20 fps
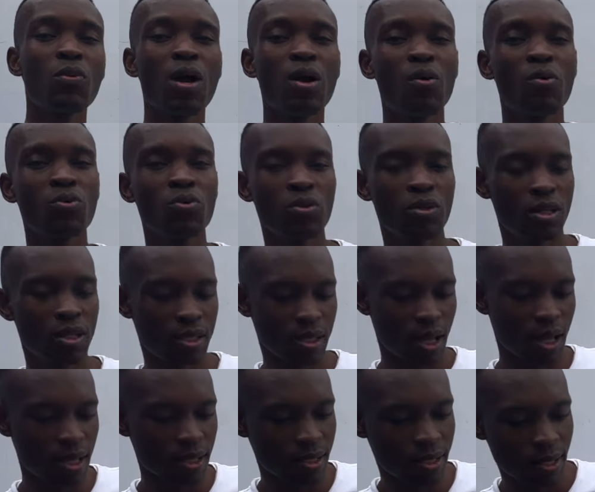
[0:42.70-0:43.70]
are going to
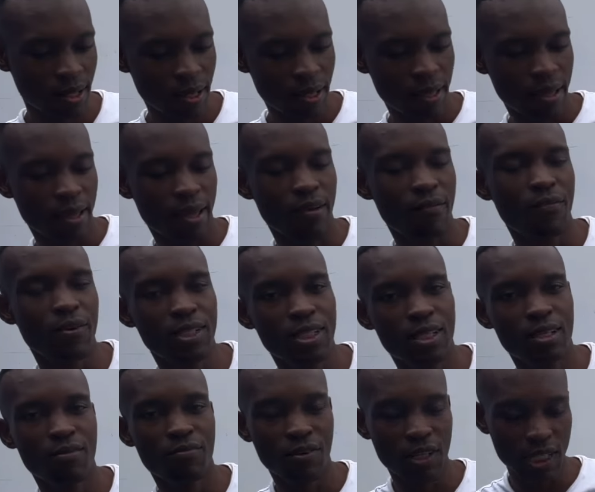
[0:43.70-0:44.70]
discuss a first
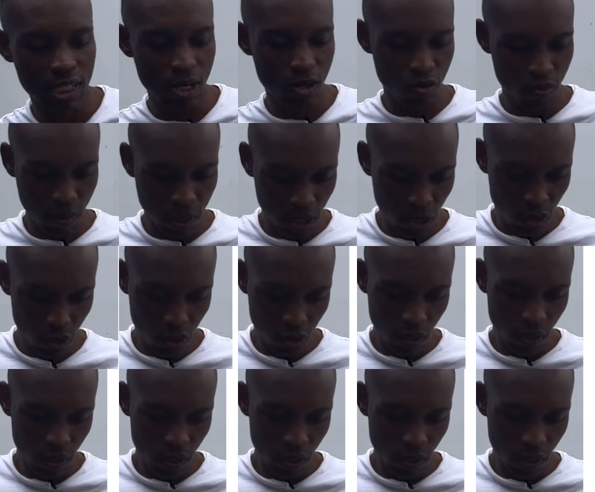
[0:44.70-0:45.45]
in first out method,